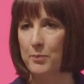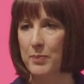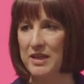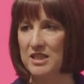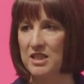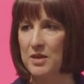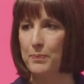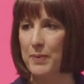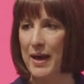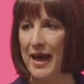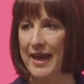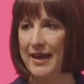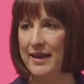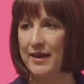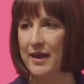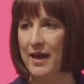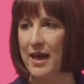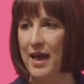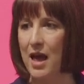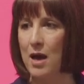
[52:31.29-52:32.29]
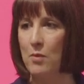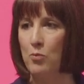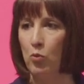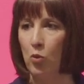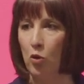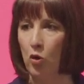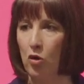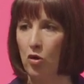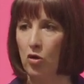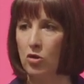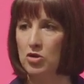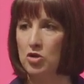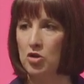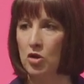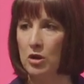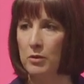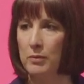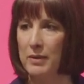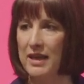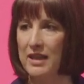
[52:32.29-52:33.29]
better pay, and more
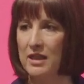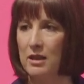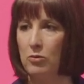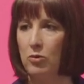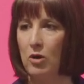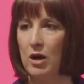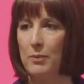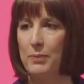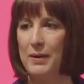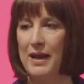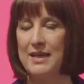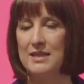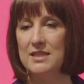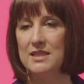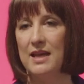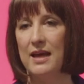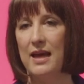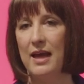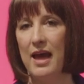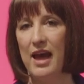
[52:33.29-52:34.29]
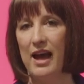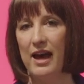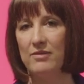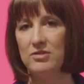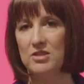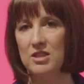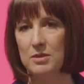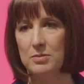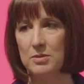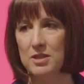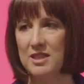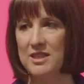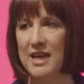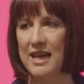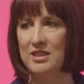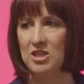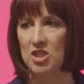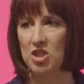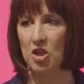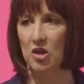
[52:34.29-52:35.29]
autonomy in the workplace have
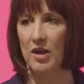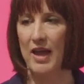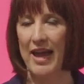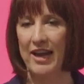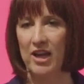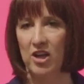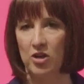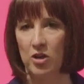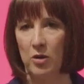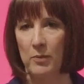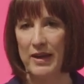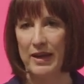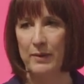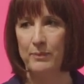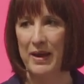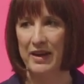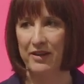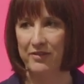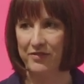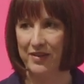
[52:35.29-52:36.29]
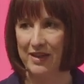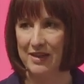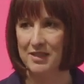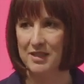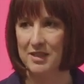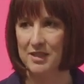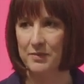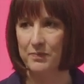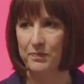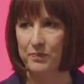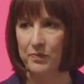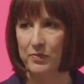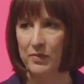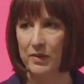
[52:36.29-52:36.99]
substantial economic benefits.